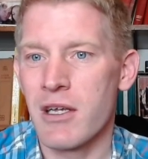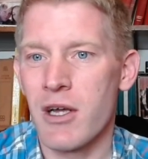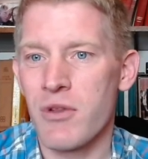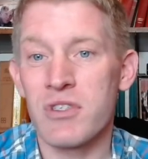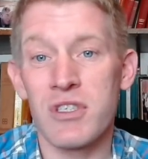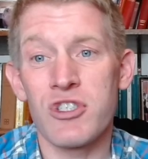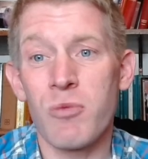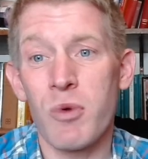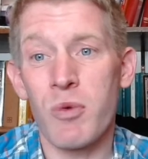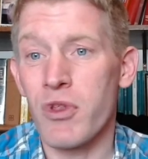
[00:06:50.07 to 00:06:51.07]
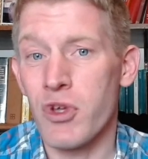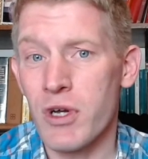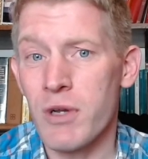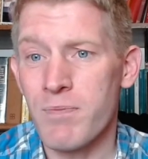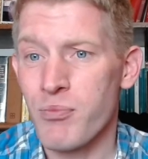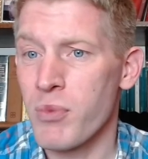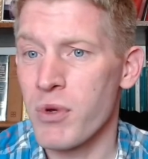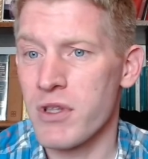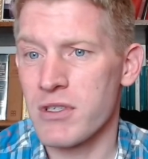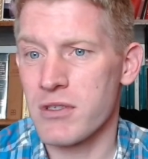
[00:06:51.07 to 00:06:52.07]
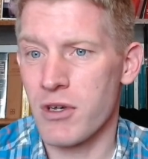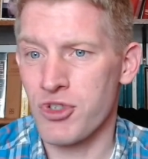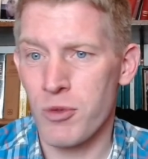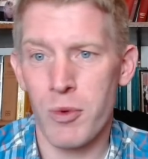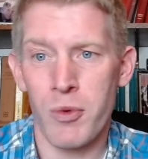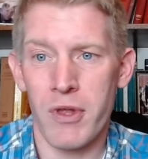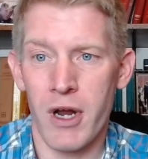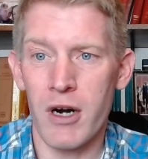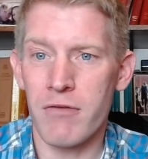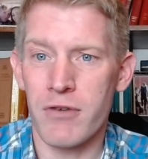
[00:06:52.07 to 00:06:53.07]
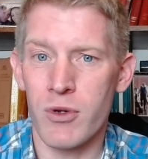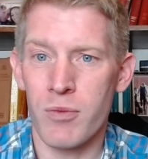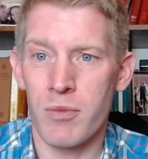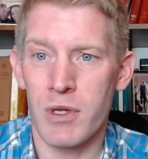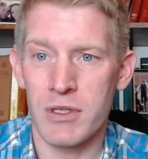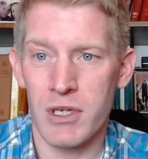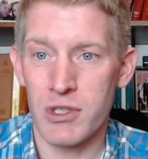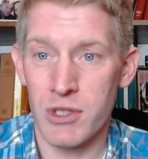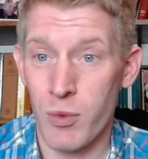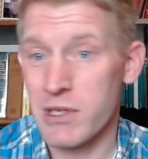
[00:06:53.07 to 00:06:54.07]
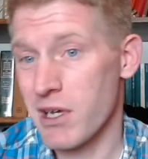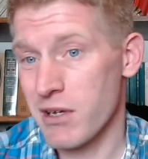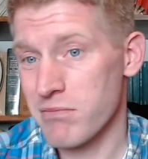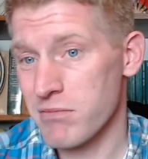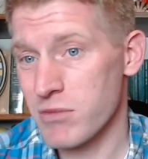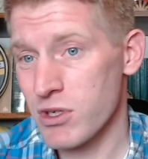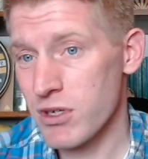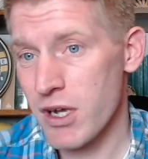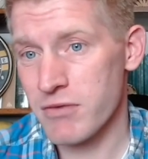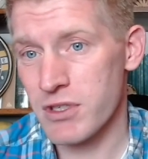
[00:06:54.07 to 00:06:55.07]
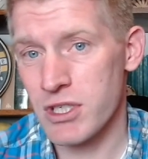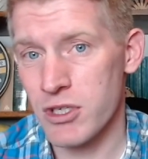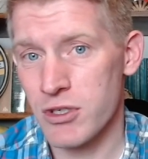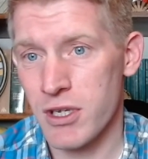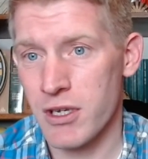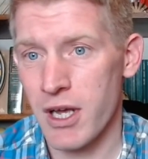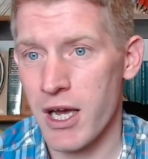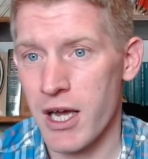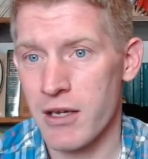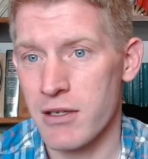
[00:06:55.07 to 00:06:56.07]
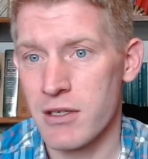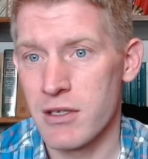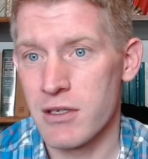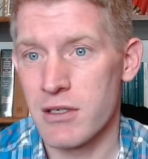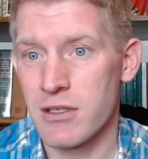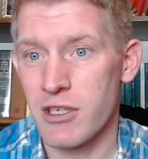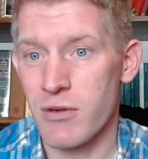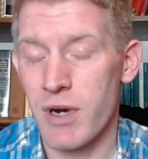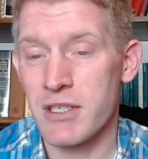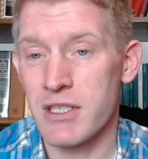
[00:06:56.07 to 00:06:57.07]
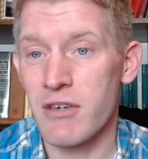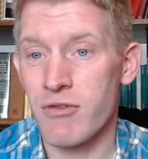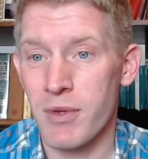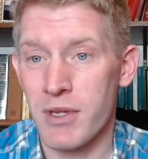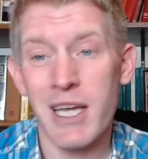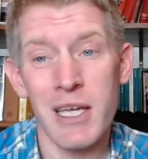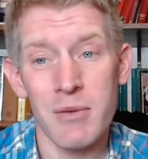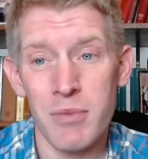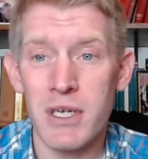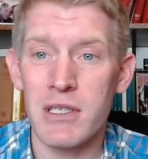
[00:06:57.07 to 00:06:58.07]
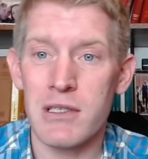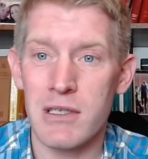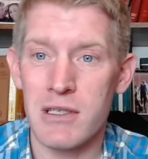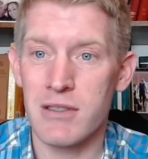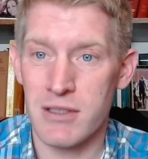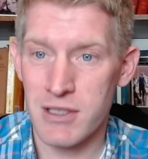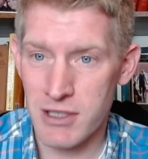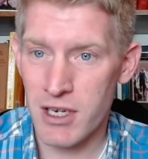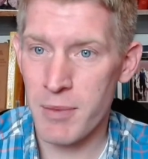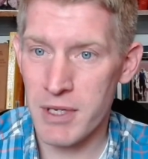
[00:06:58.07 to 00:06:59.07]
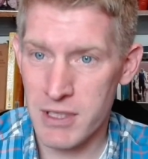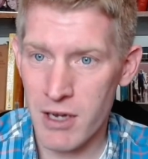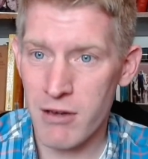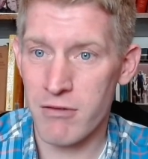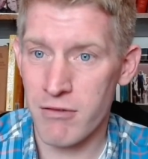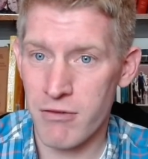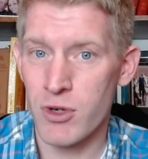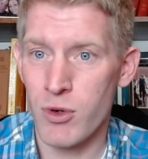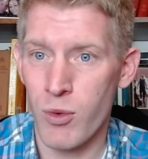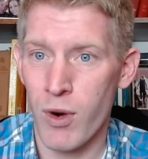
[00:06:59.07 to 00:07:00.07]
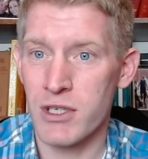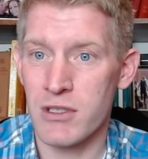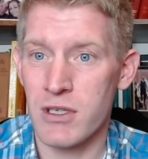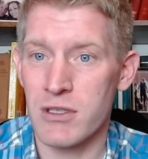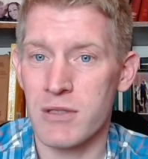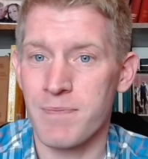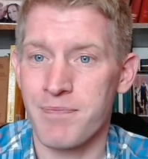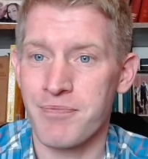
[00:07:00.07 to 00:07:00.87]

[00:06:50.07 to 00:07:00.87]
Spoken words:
this is going to be really good, but this is also going to be really hard for you. Essentially, one day you're going to have to see your son die. He's going to rise again from the dead, but it's going to be tough for you to watch this.